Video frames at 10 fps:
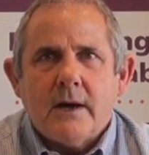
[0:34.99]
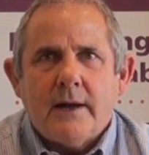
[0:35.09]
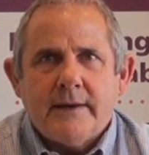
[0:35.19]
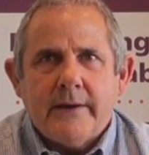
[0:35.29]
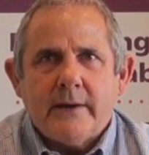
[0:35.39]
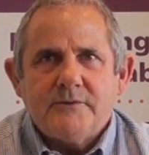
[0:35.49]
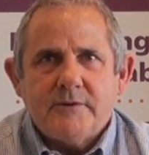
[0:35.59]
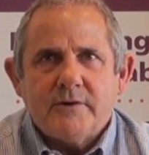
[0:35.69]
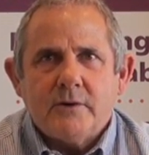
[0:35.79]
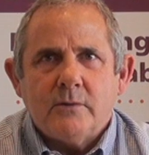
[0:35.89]
I know how
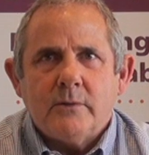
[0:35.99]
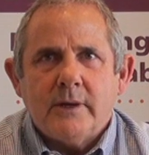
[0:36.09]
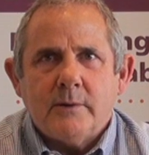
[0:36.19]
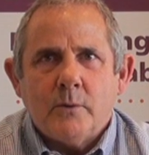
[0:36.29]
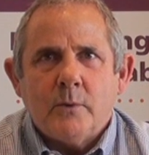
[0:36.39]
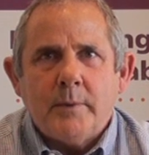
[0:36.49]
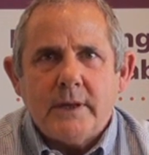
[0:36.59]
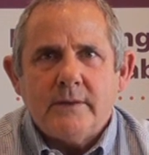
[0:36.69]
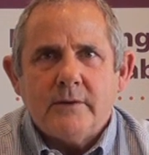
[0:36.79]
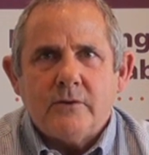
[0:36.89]
difficult it will
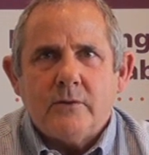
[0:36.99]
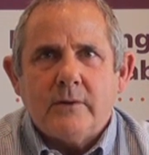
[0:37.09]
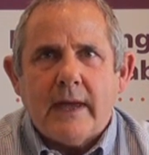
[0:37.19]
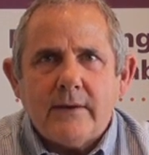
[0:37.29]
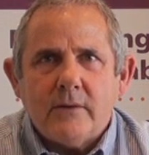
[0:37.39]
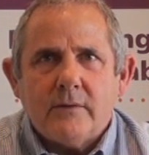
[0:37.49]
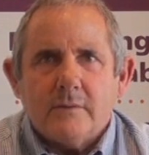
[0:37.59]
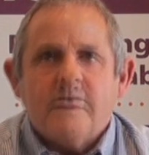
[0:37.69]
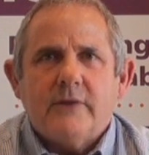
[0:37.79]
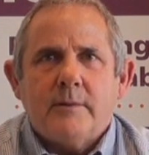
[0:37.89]
be that you cannot
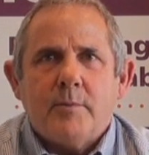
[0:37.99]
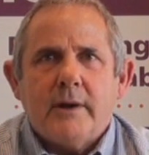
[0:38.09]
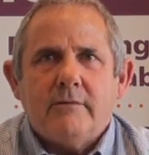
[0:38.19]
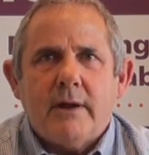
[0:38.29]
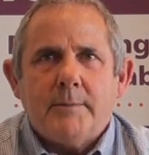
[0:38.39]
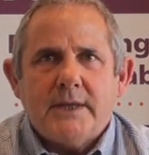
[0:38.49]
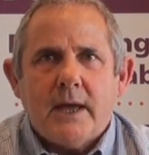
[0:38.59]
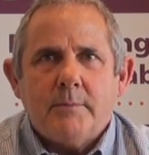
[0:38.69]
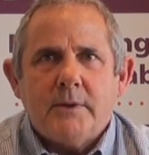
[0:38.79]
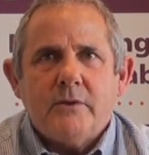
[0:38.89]
celebrate
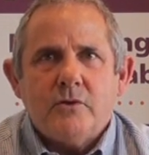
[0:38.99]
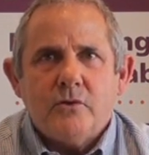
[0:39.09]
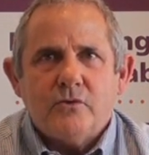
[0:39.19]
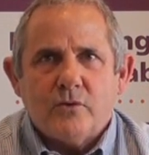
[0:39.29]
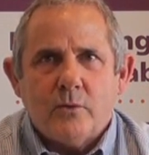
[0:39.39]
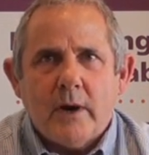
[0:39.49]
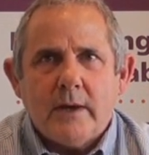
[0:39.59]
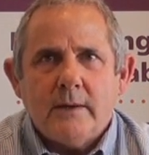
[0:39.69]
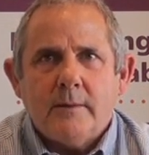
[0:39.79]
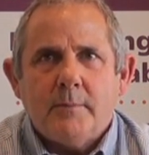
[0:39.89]
Ramadan in the usual
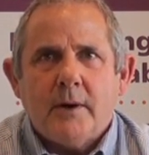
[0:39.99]
way